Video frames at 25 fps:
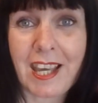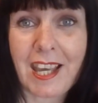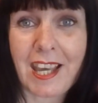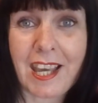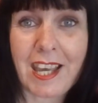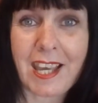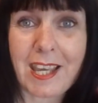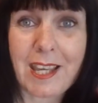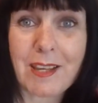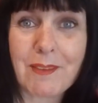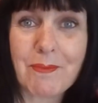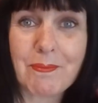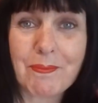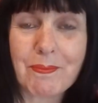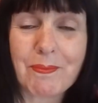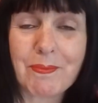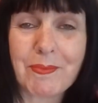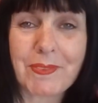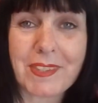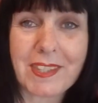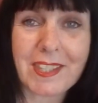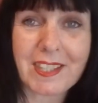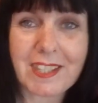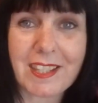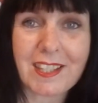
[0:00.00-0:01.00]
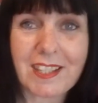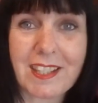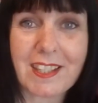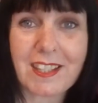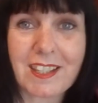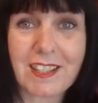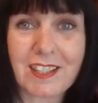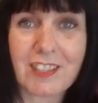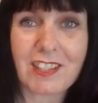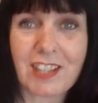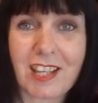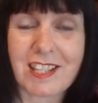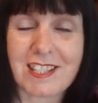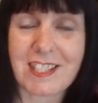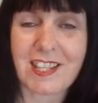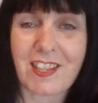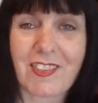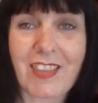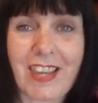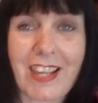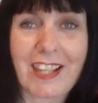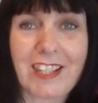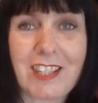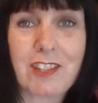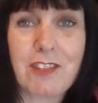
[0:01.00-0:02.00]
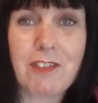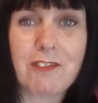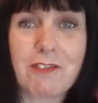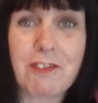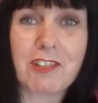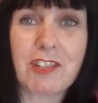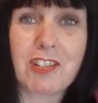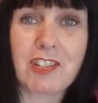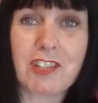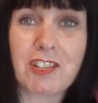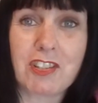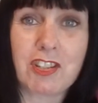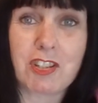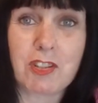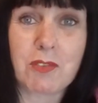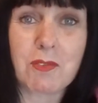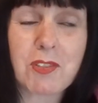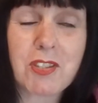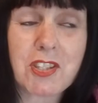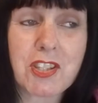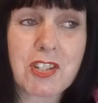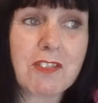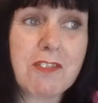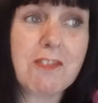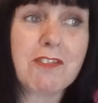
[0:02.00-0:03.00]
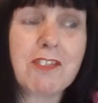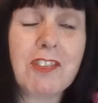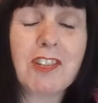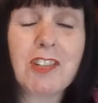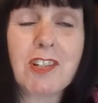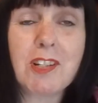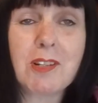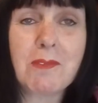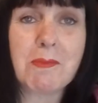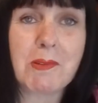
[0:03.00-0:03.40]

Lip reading: as a thank you for doing stuff for her.